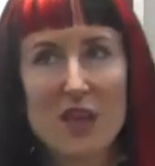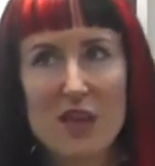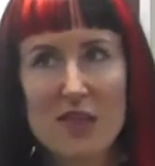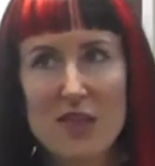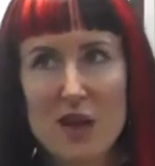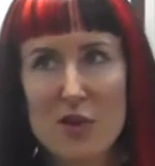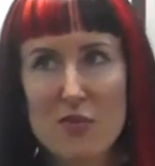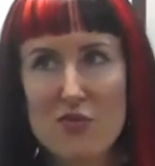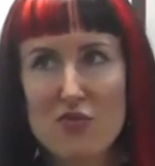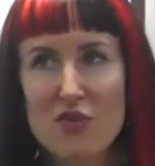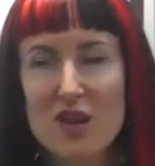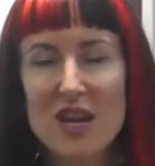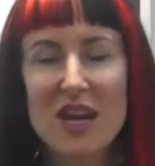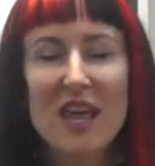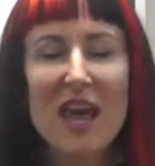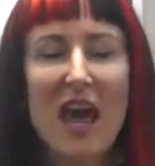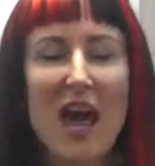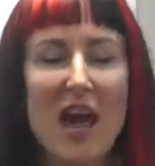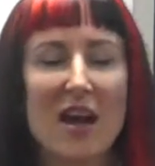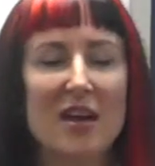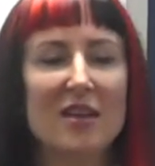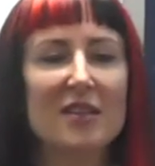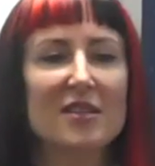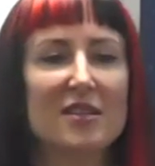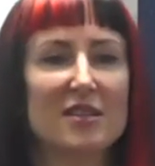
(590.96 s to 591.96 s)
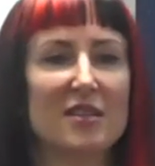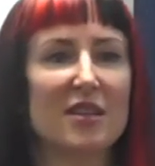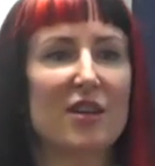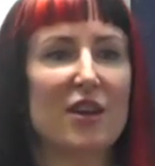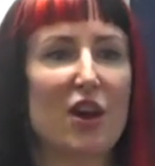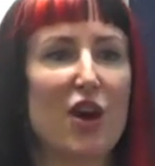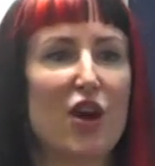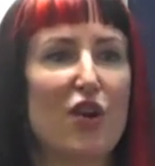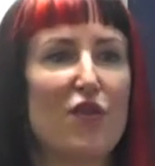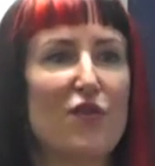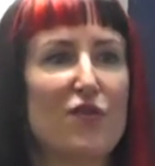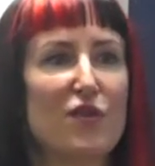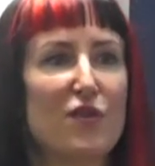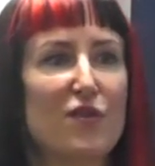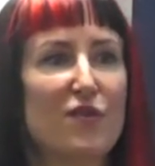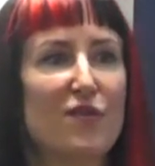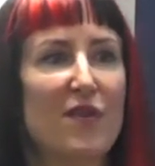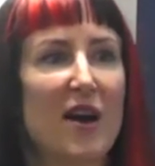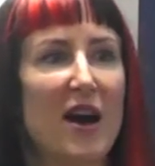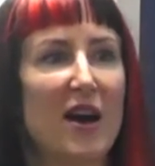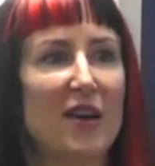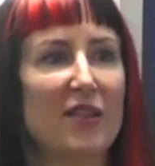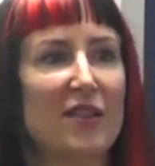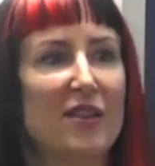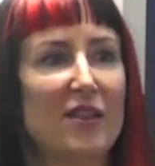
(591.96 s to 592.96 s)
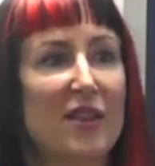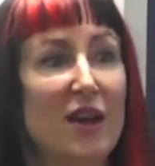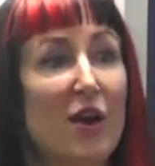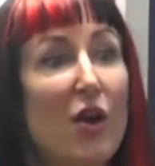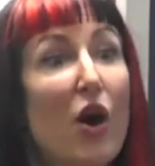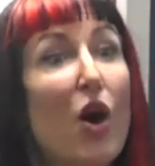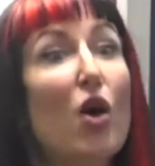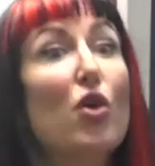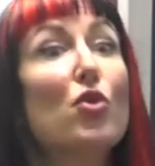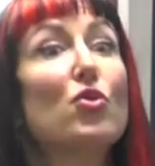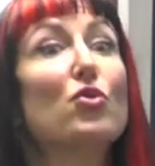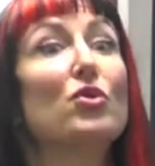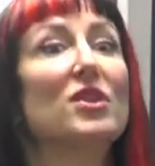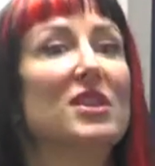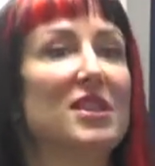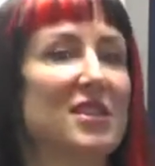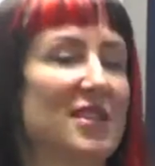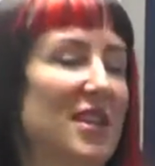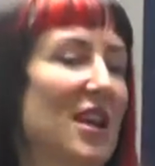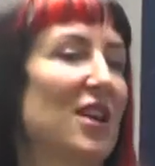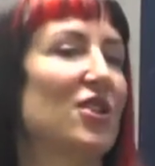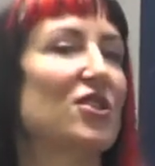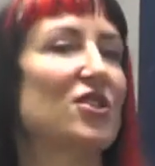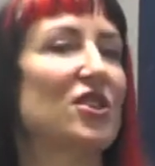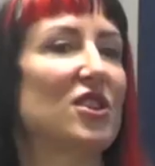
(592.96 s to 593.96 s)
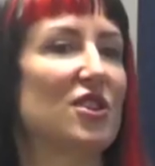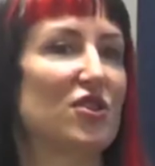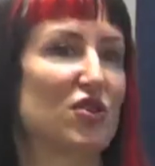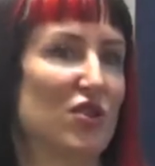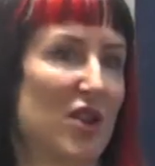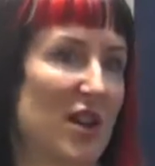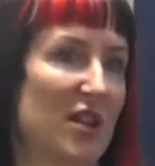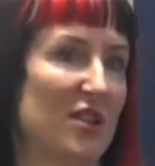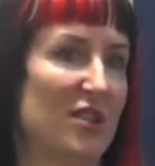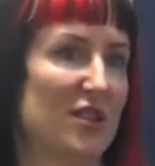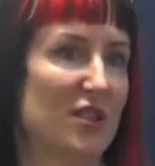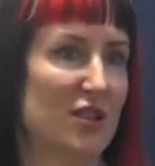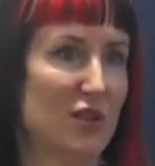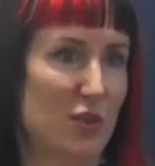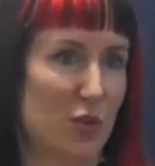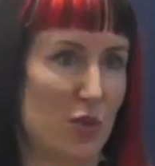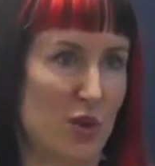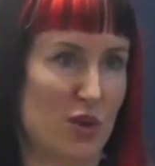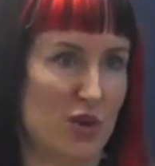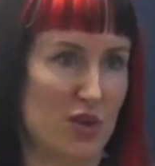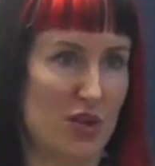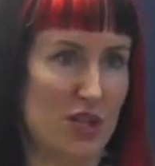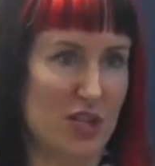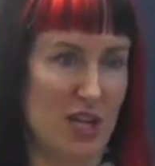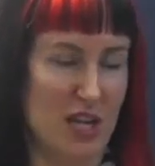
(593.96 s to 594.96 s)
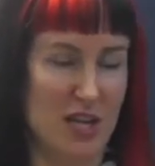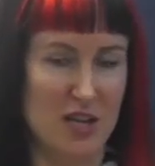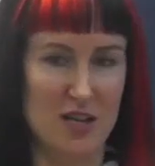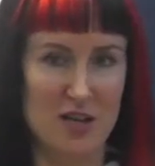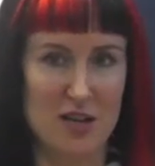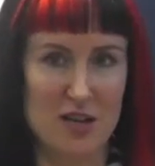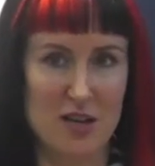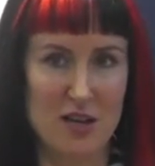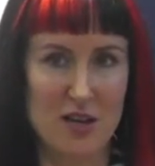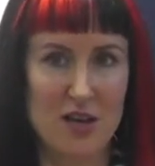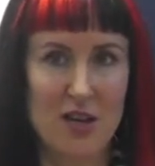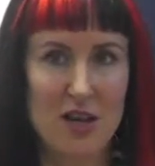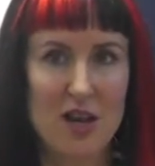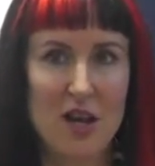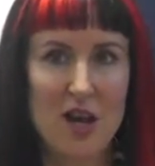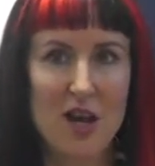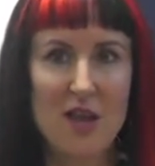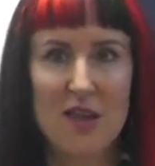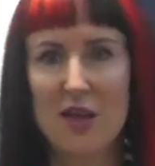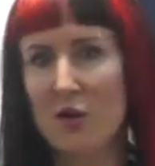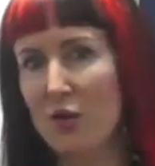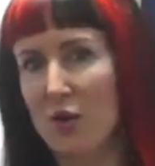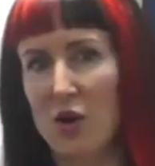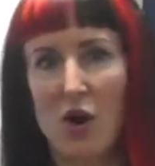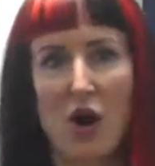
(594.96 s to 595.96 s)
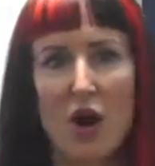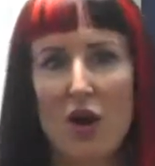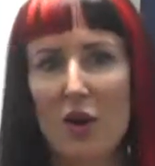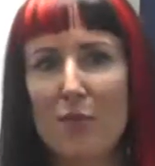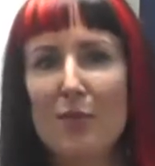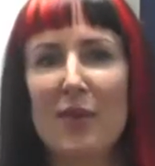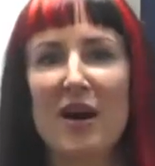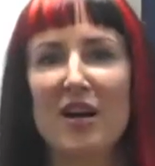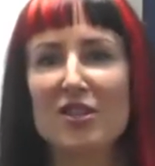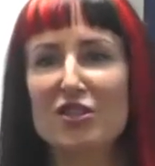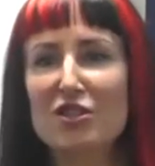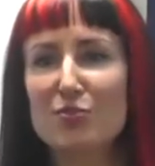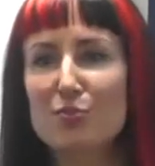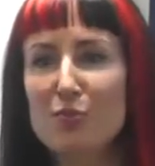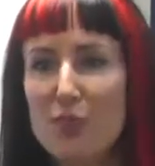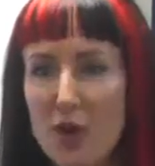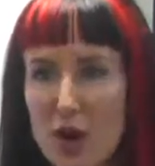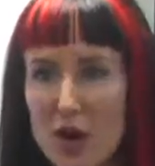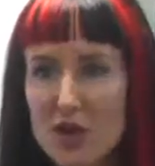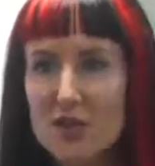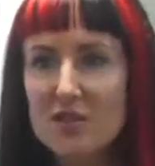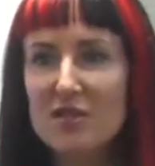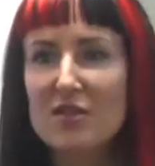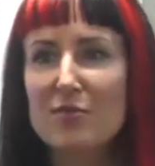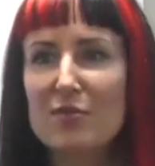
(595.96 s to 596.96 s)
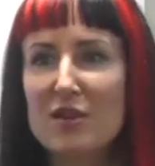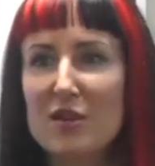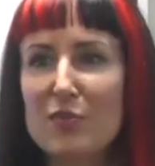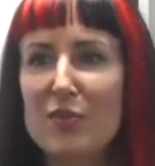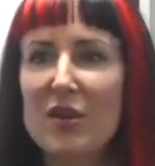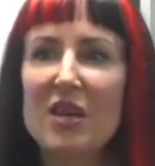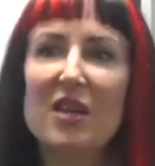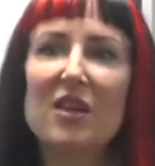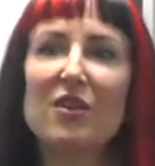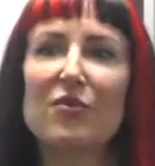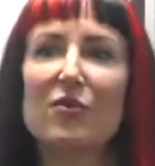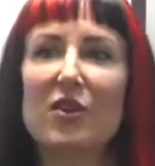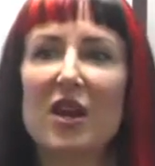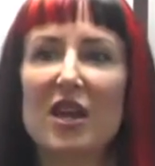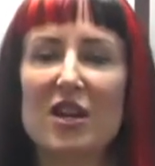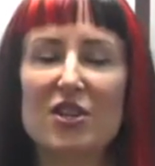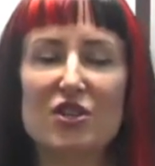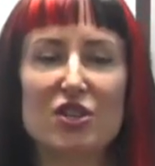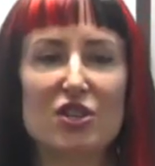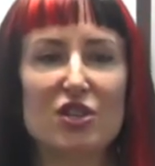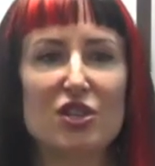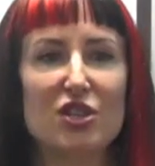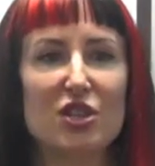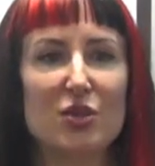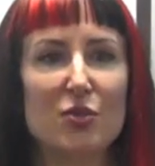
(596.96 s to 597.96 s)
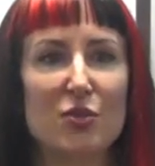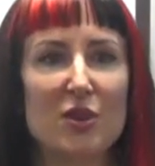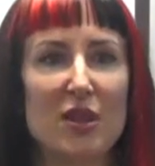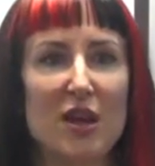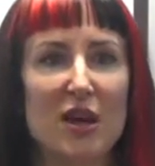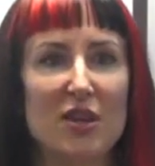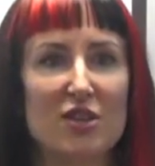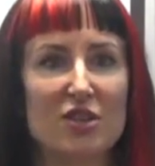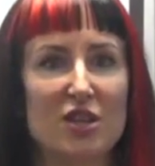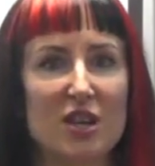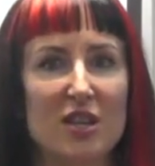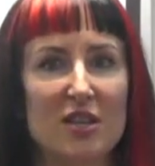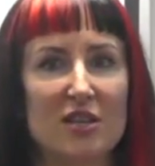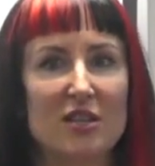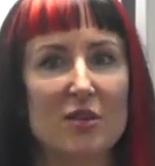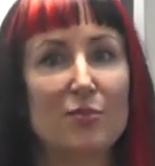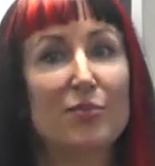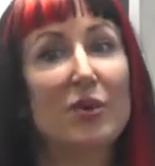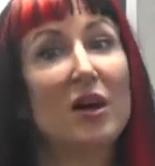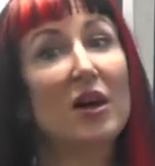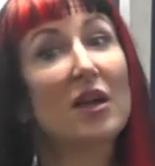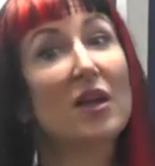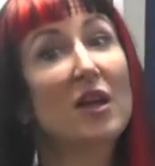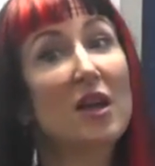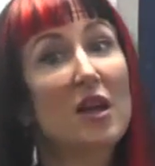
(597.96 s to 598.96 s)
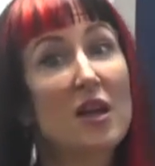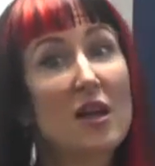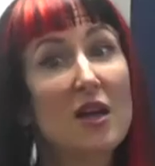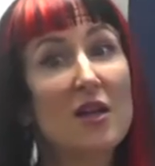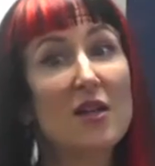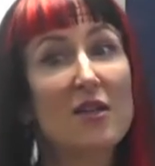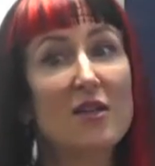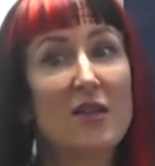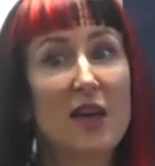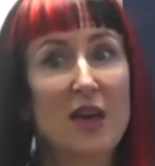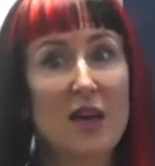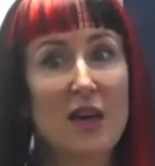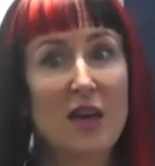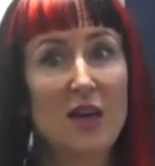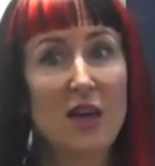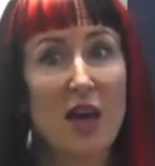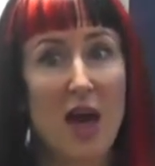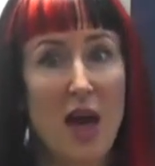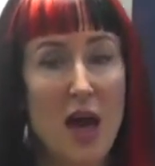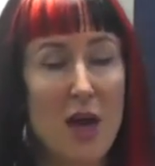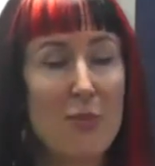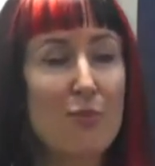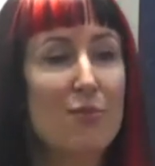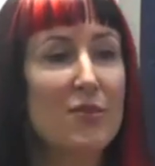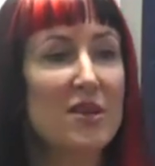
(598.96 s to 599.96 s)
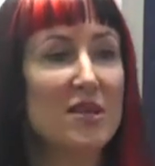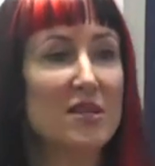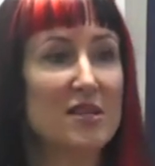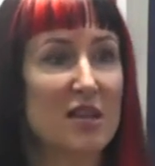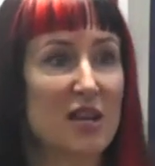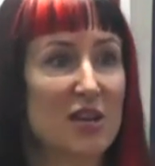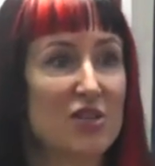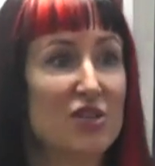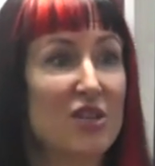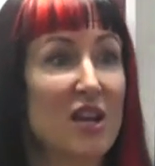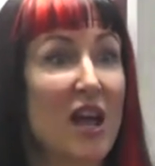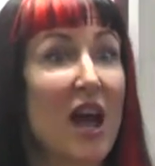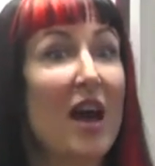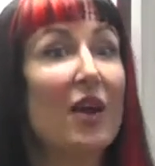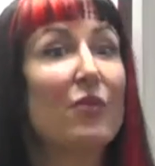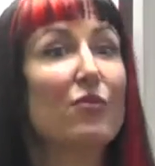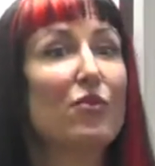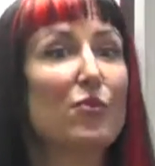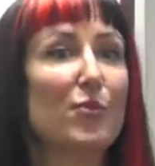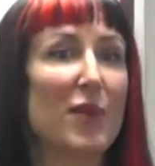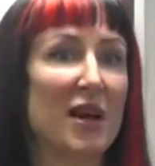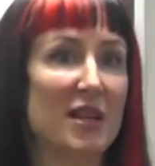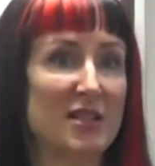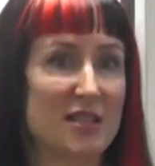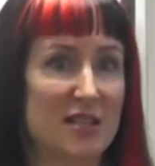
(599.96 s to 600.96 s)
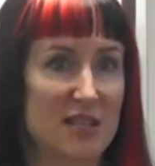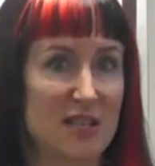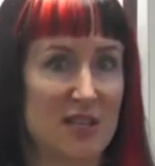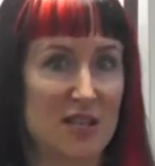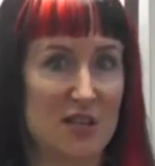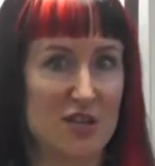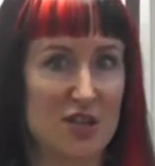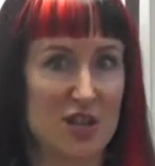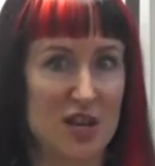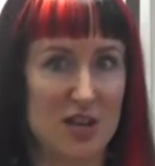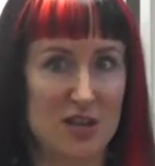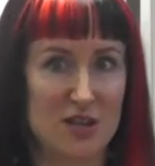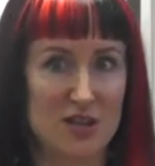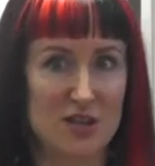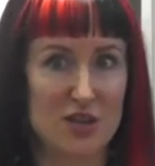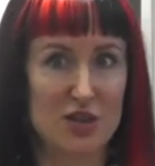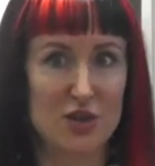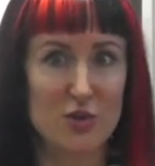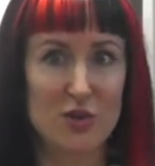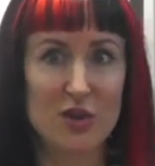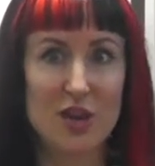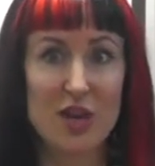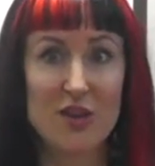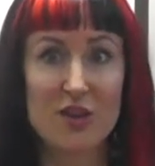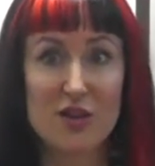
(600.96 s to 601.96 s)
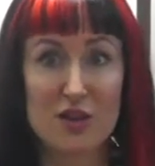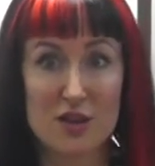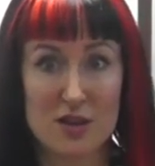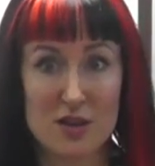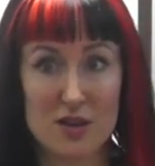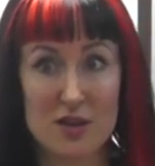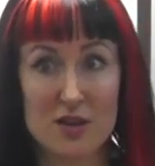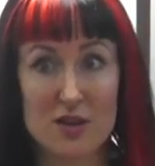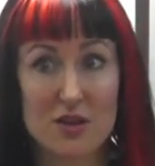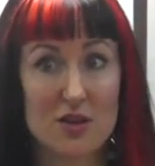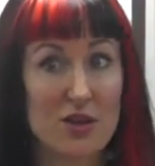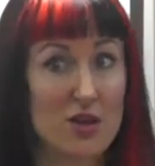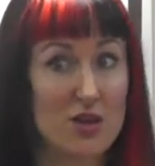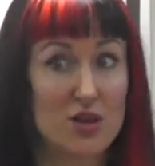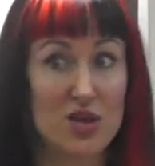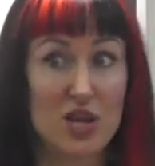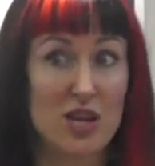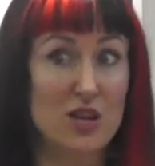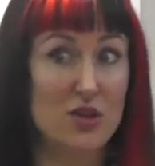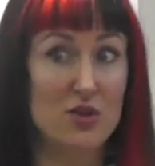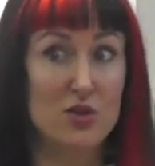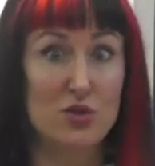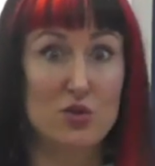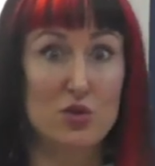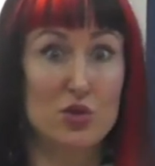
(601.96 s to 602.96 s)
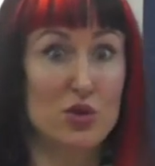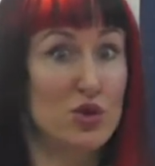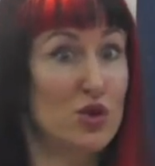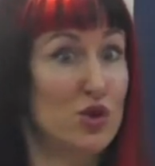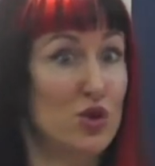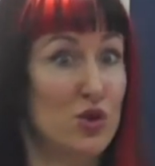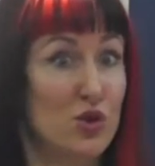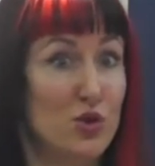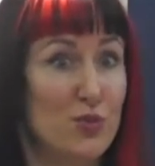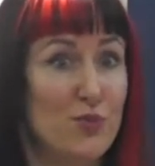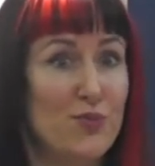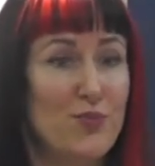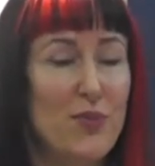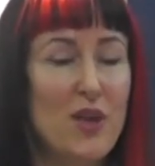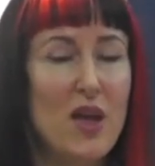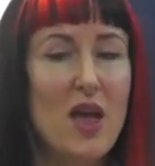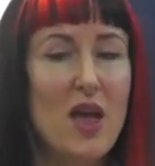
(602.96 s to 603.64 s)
angsting over the fact that they're only sexually attracted to one gender They can't imagine possibly being in a relationship with that gender, but they can be sexually and romantically attracted to another gender or two.